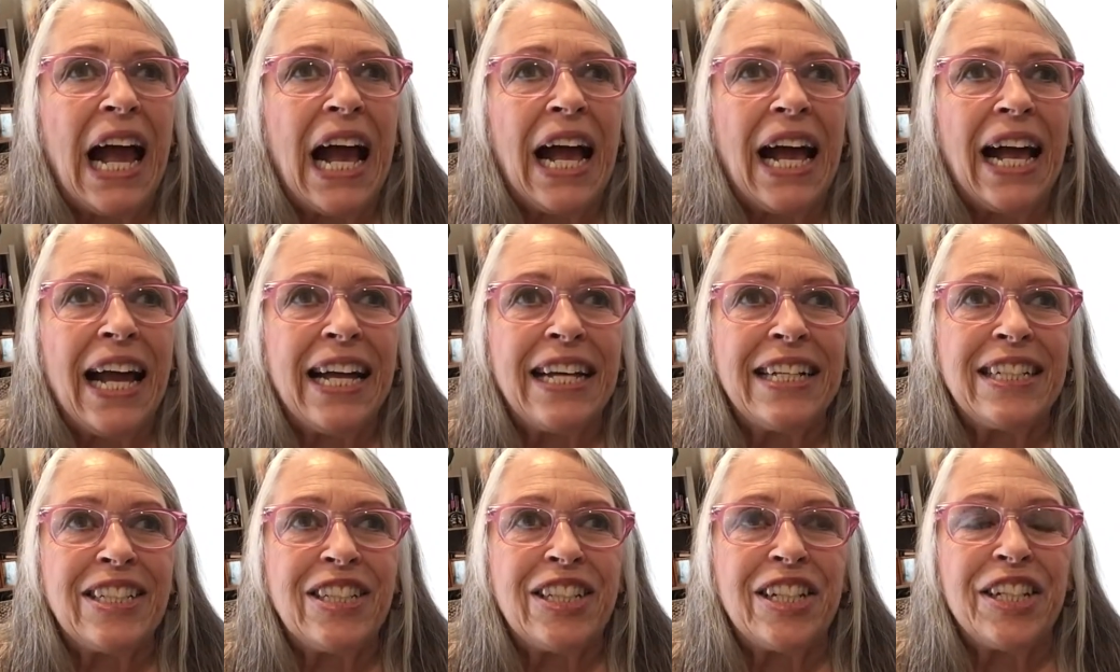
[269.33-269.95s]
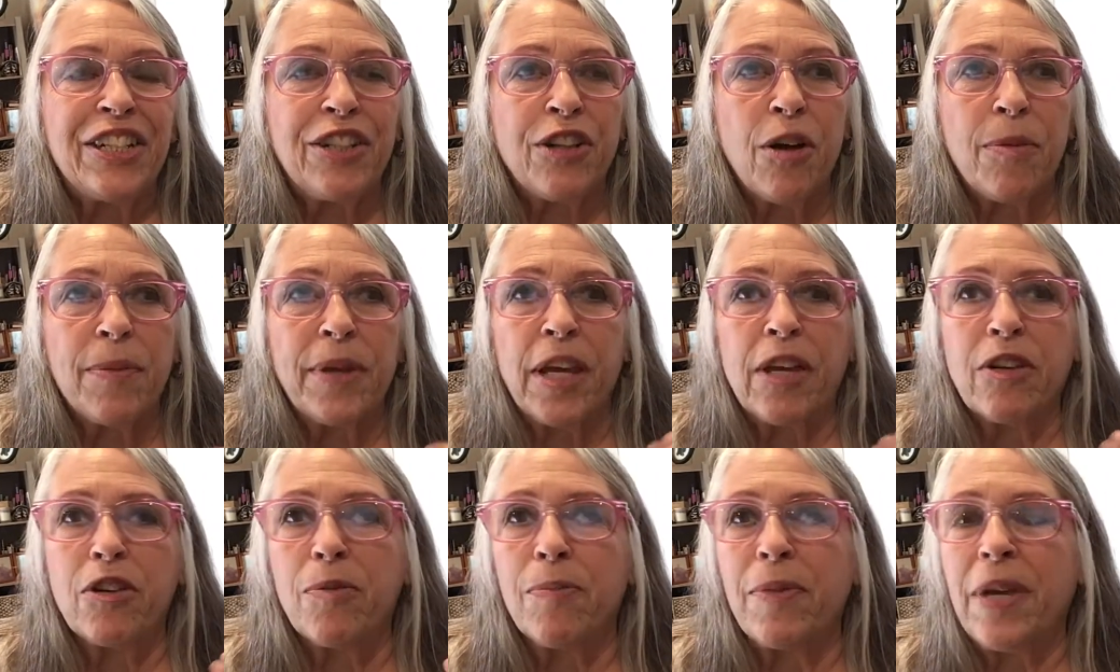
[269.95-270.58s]
And she taught me
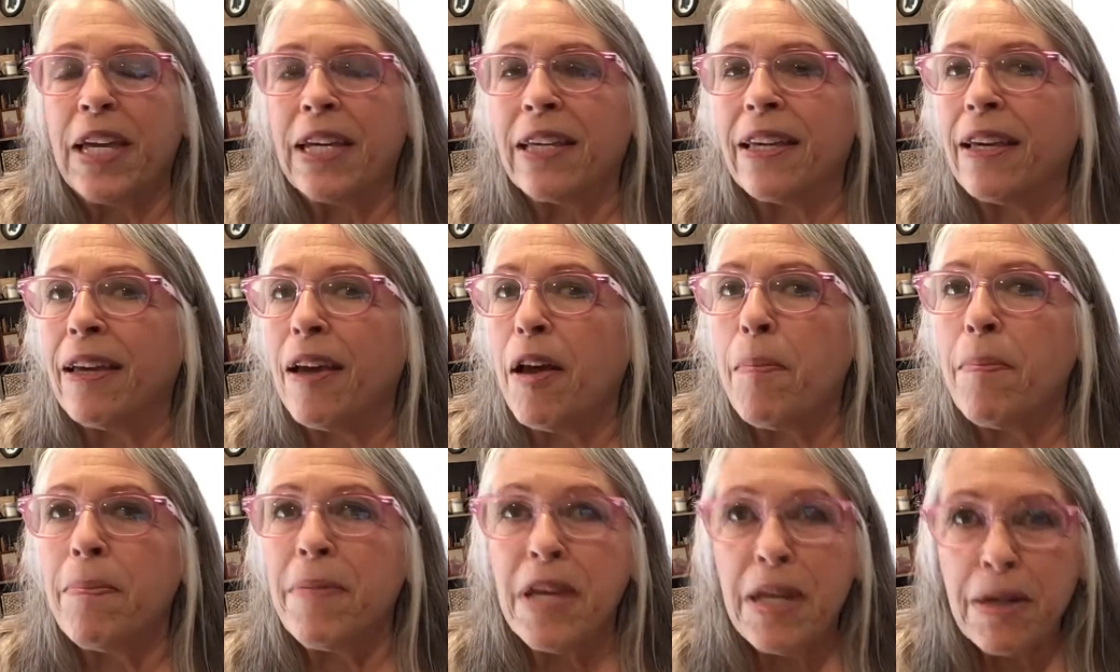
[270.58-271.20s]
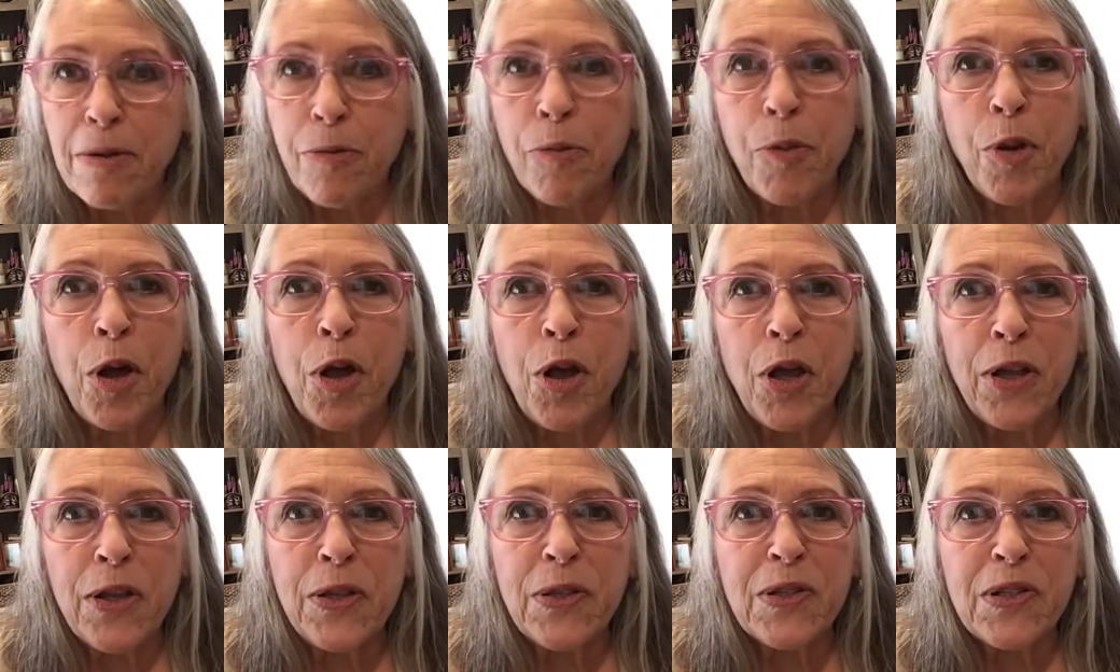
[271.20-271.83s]
how to make
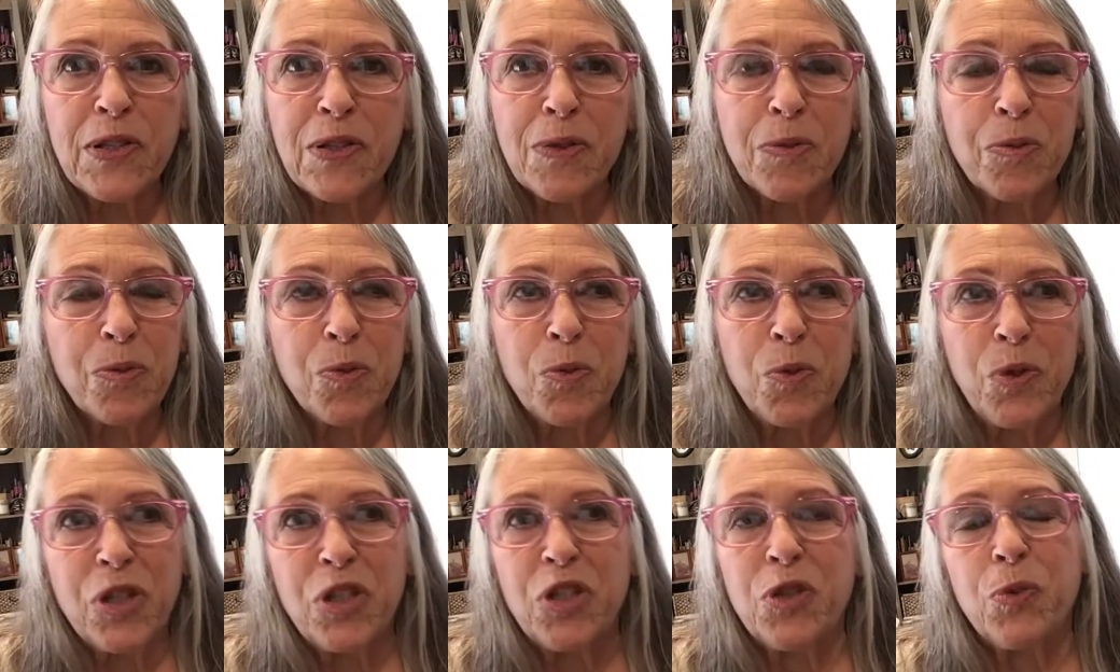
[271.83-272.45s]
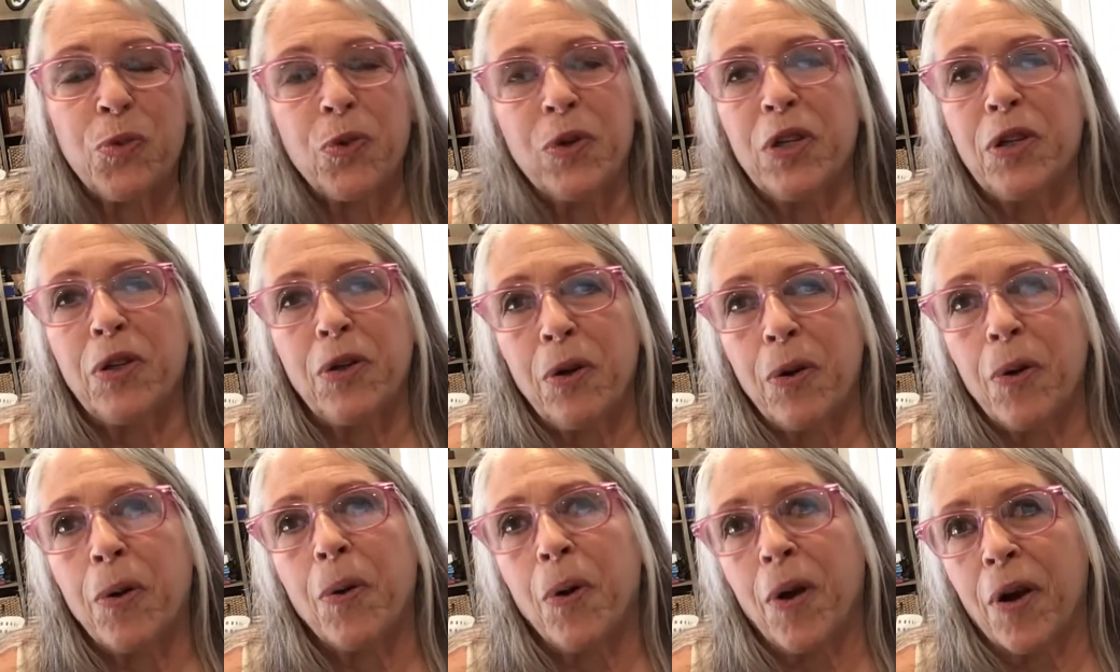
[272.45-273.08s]
meatballs, which we
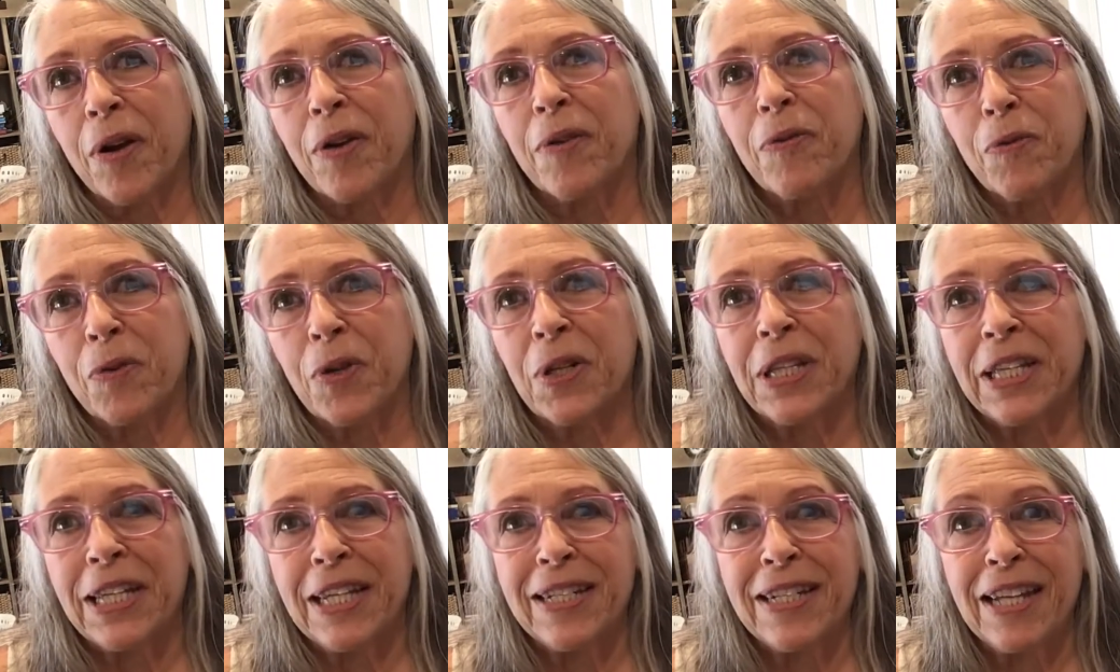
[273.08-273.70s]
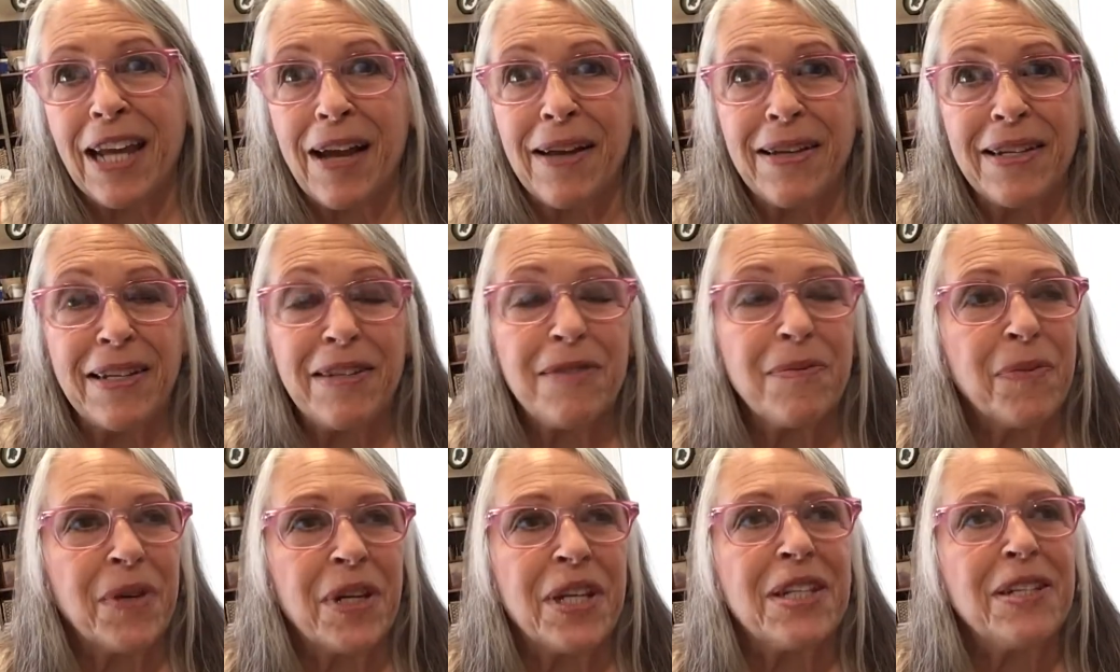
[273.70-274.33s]
know aren't really Italian,
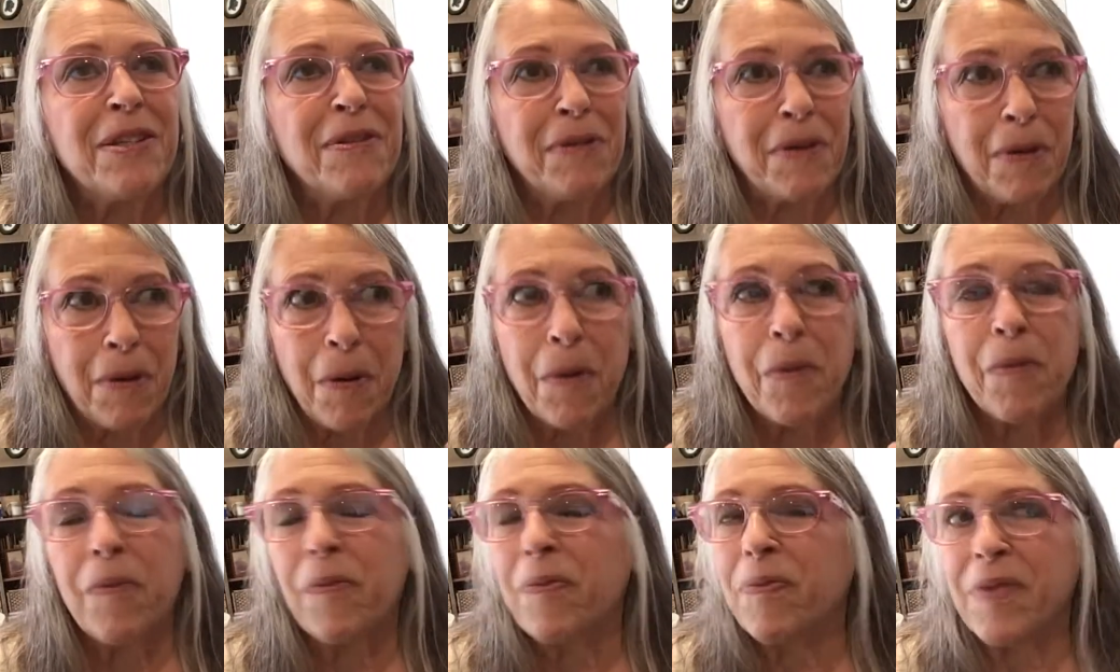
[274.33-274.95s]
but you know,